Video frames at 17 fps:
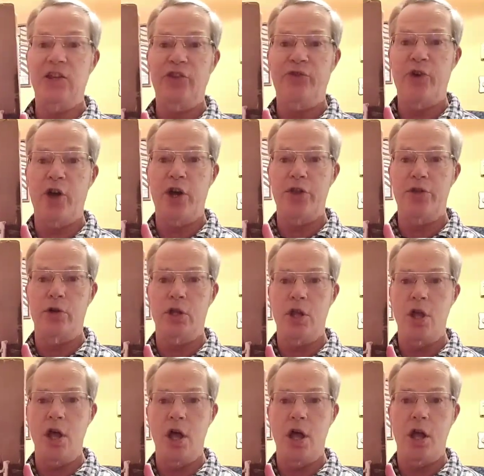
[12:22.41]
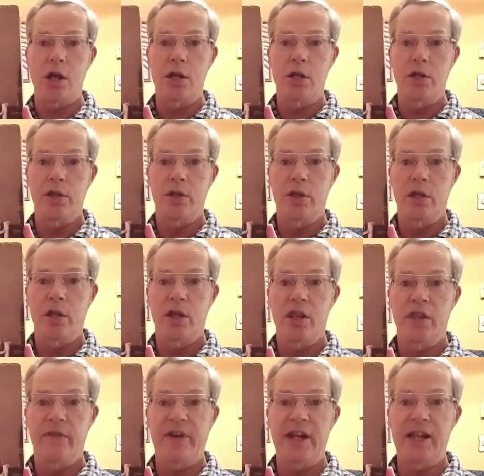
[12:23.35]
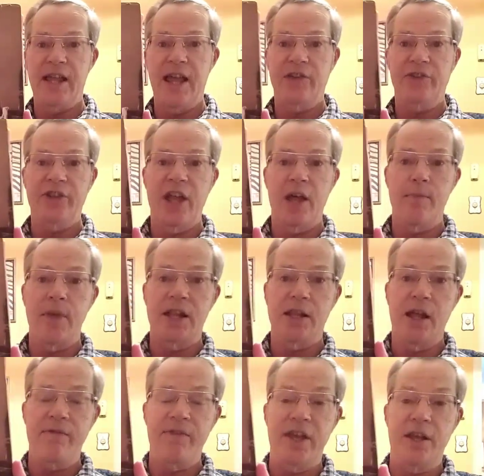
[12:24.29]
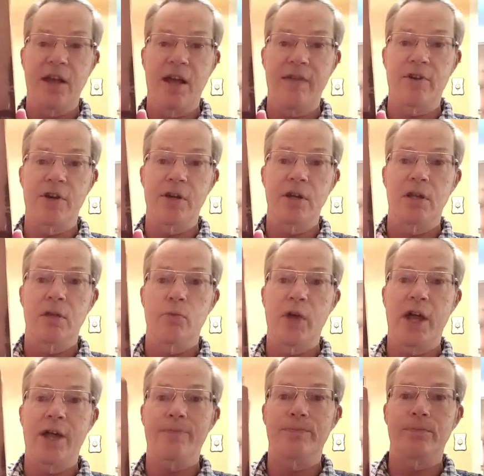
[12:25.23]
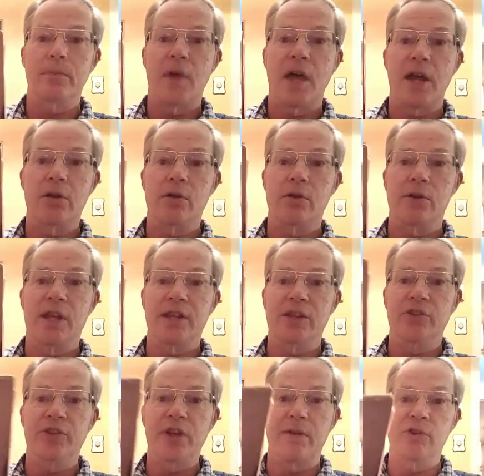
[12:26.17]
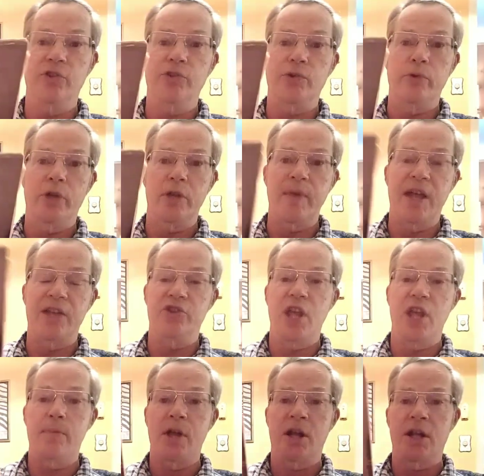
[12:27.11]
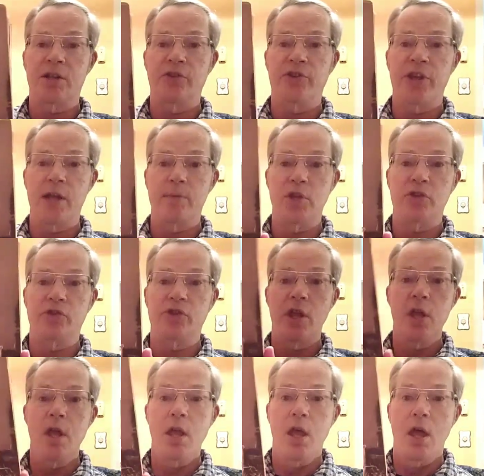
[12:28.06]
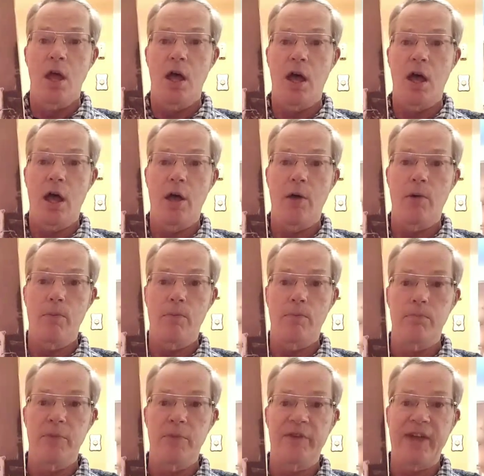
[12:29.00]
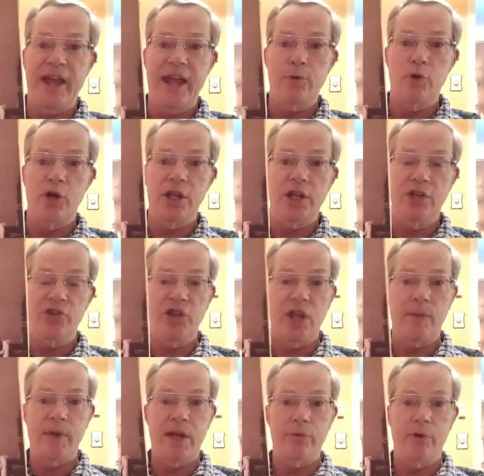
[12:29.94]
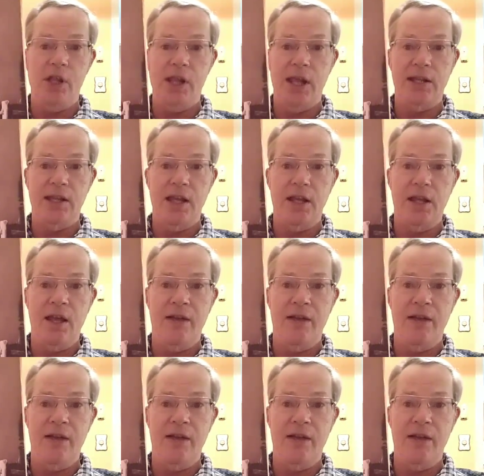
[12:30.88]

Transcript: is Farther Along. The very last album, I love that cover. Well, I don't like this cover, this is really bad shape, I bet this album is. Uh, but if I had one in good shape, I'd really like that